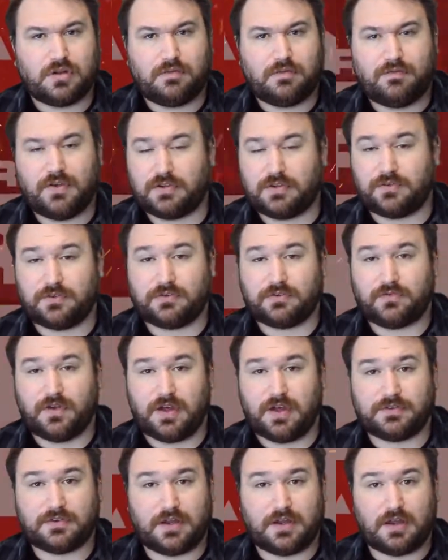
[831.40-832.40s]
First things
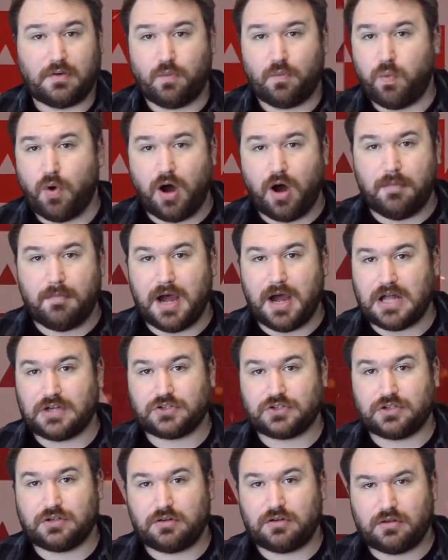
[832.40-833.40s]
first, what a
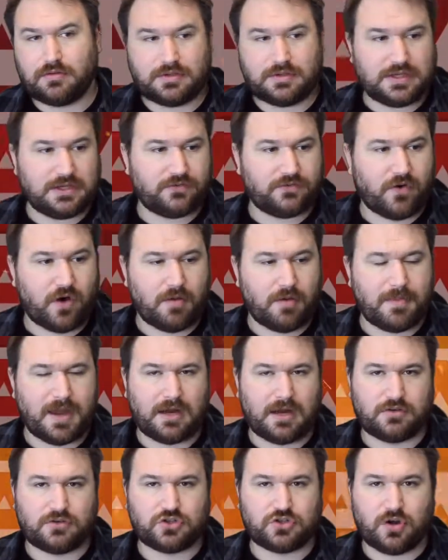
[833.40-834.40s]
match. These four
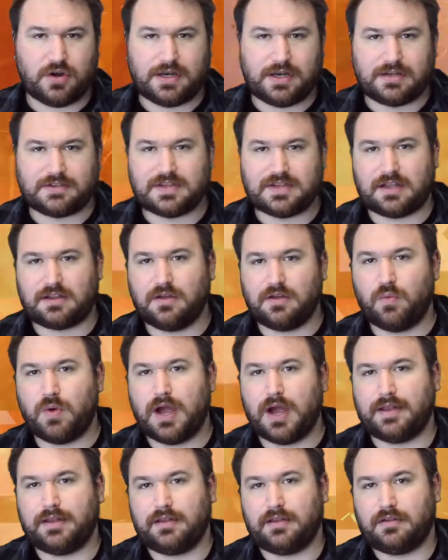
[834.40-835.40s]
men showing exactly
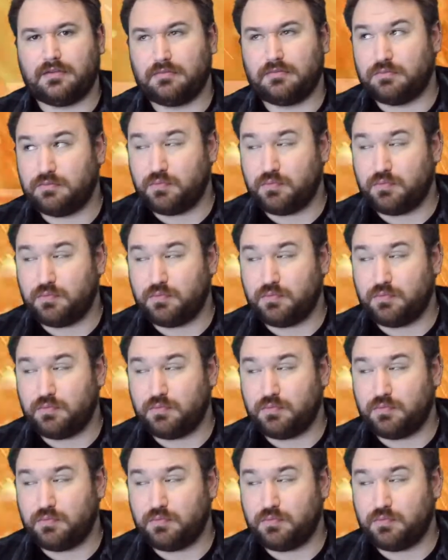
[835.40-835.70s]
why the